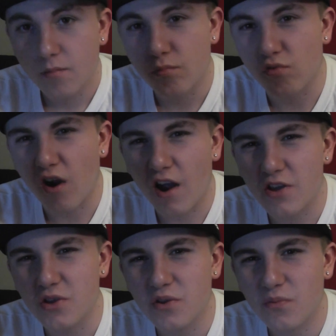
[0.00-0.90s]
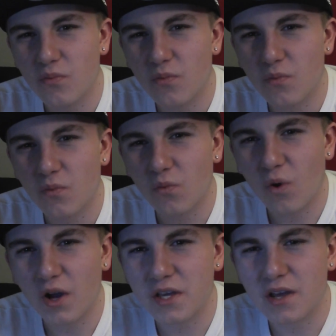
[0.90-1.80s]
Bryan
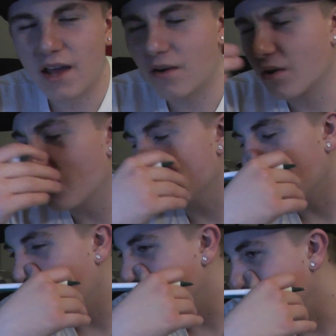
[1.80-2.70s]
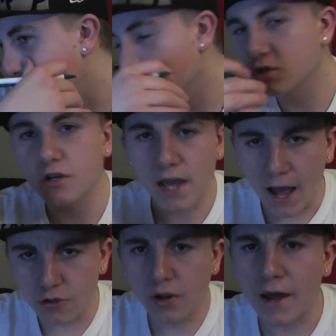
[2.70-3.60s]
White. I don't know what the hell his name is. I'm sorry. Yeah,
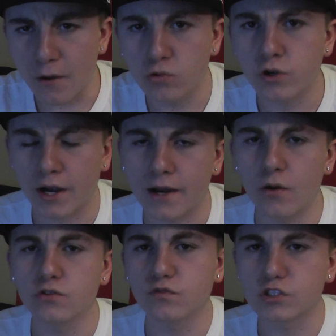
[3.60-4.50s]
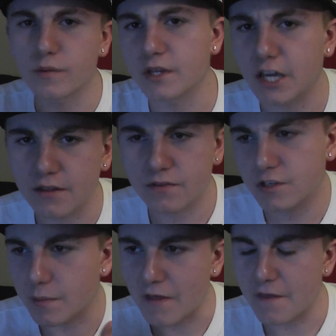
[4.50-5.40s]
I do got notes here. I got notes for some of
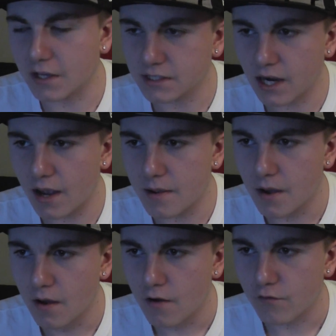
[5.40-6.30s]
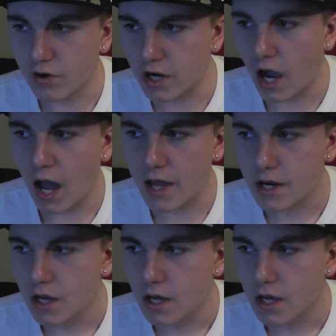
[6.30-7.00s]
the things that I forgot,